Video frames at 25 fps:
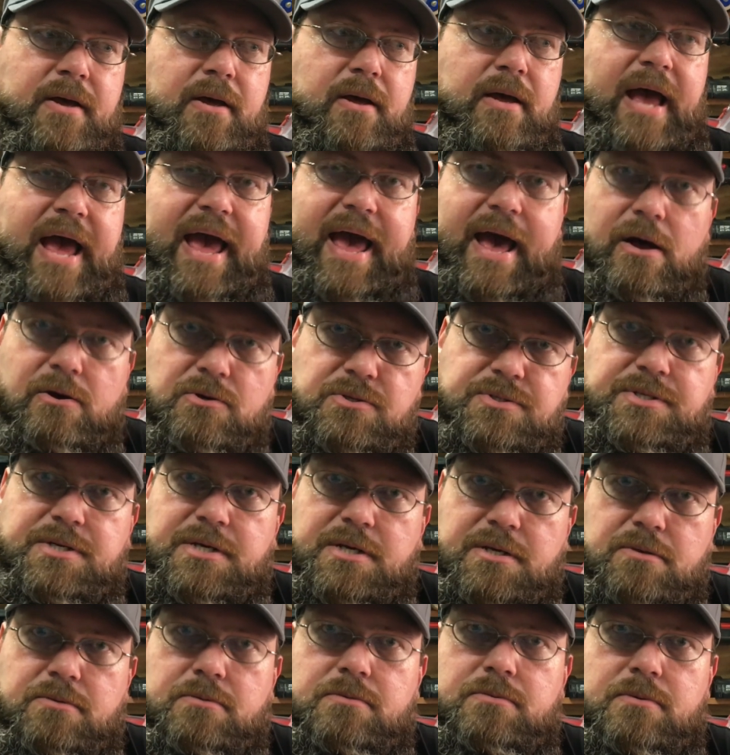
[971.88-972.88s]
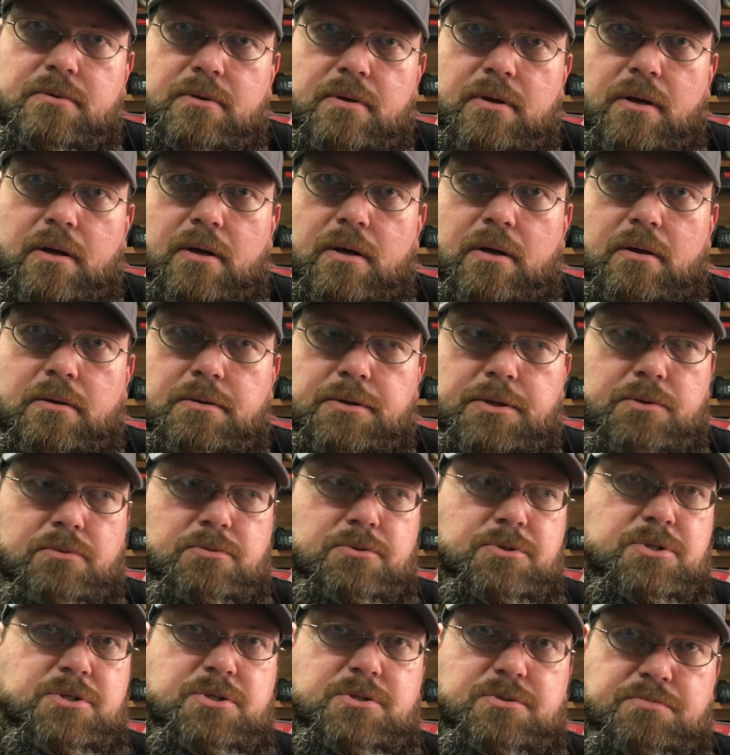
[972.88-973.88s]
housing
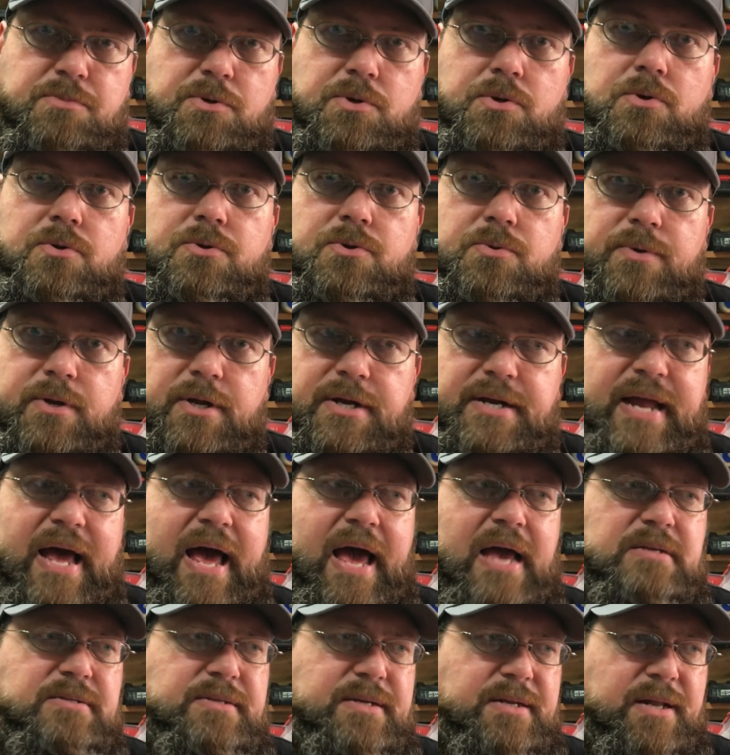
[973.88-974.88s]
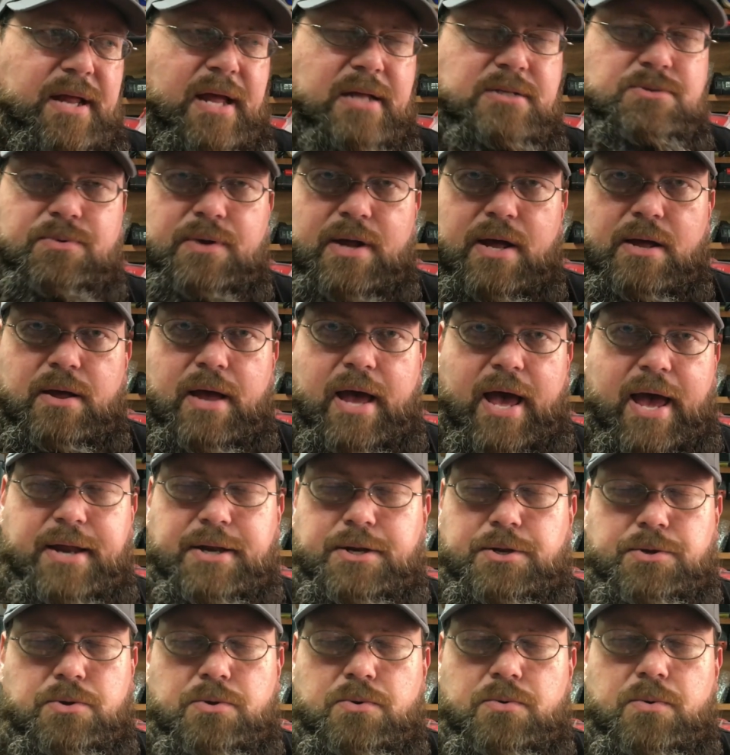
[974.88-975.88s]
just smooth and really nice. And that's what I
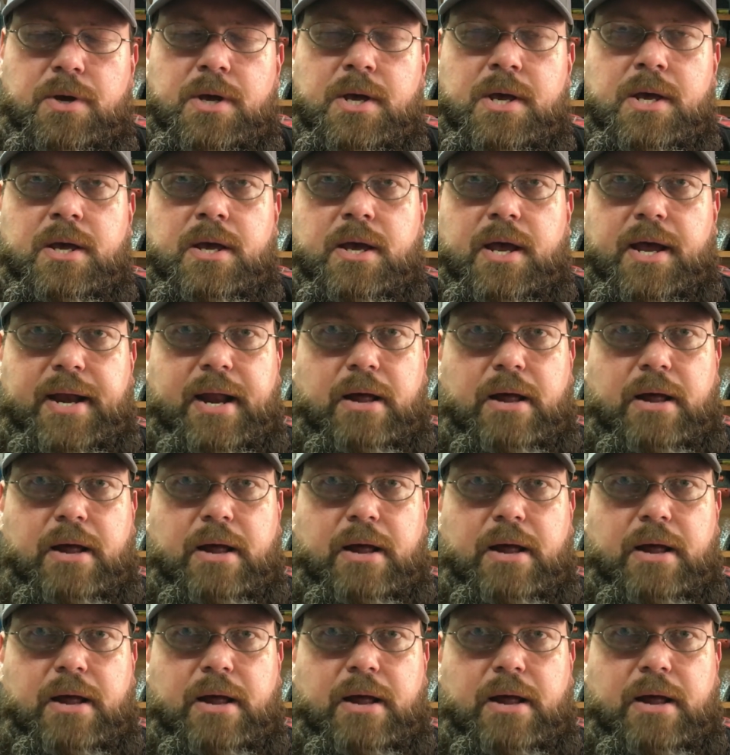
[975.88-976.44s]
do. And